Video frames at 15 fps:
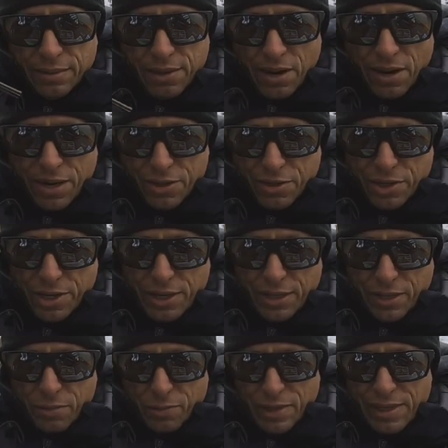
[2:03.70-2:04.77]
dock
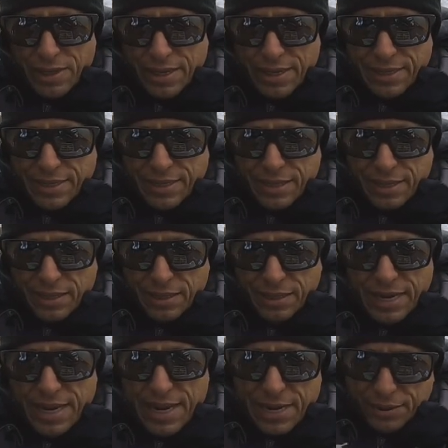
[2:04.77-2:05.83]
jig as well as
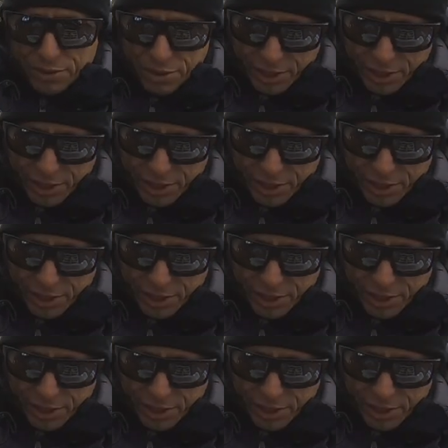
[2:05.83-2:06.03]
lay down